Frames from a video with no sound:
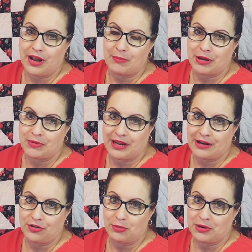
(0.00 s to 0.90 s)
not be able to
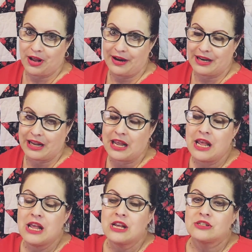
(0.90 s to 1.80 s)
handle the monotony.
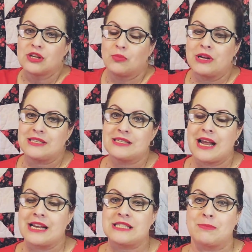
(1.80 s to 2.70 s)
So what's
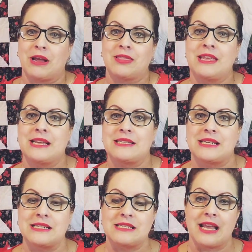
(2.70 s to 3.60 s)
nice about this
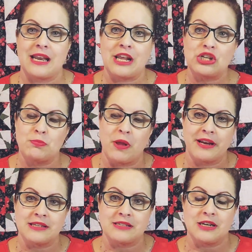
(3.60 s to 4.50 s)
is that each
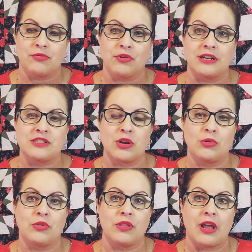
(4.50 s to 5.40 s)
block is different.
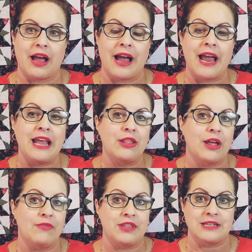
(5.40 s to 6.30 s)
So I
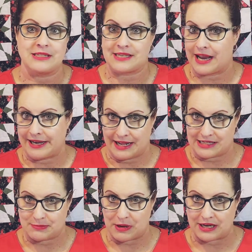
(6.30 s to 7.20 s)
love the design
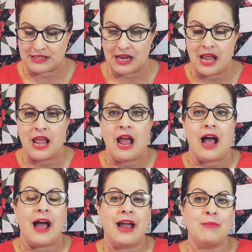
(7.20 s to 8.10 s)
aspect.
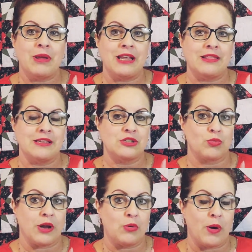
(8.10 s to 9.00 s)
I made this
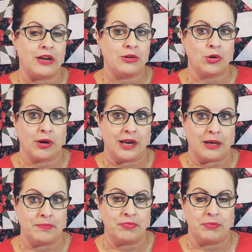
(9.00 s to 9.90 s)
red, white, and
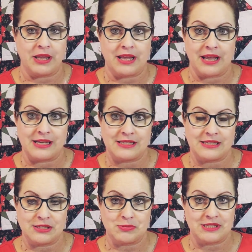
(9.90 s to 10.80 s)
green because
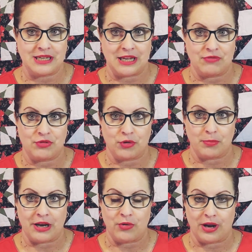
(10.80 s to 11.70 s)
this was a gift for
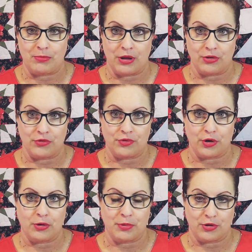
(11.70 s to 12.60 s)
my grandmother for
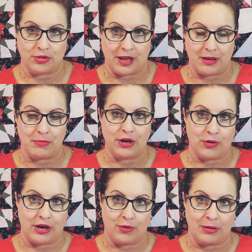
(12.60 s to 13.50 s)
her birthday, my
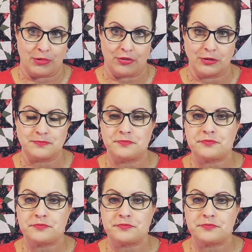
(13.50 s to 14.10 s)
great-grandmother.